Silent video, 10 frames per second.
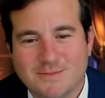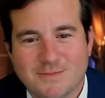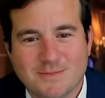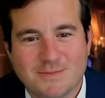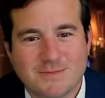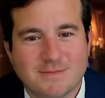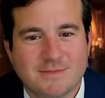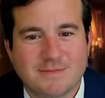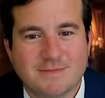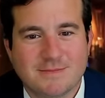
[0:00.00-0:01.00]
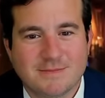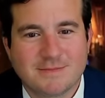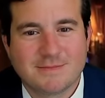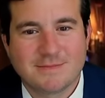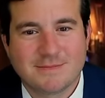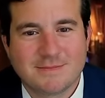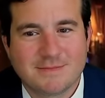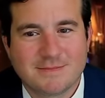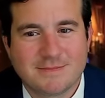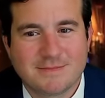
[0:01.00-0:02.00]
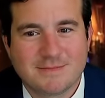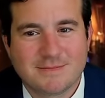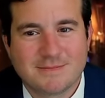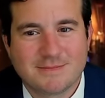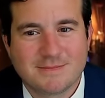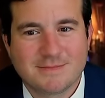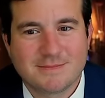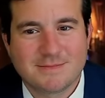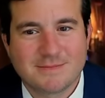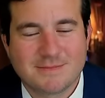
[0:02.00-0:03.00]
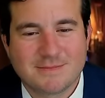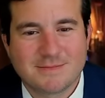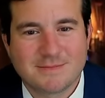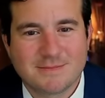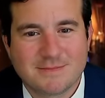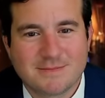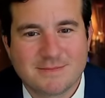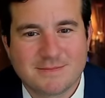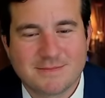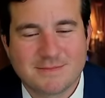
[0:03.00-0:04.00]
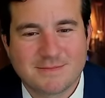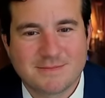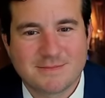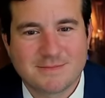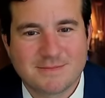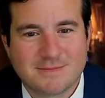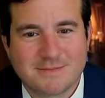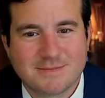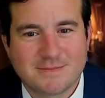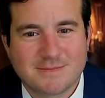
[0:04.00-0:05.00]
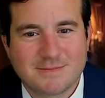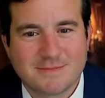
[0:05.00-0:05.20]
(not speaking)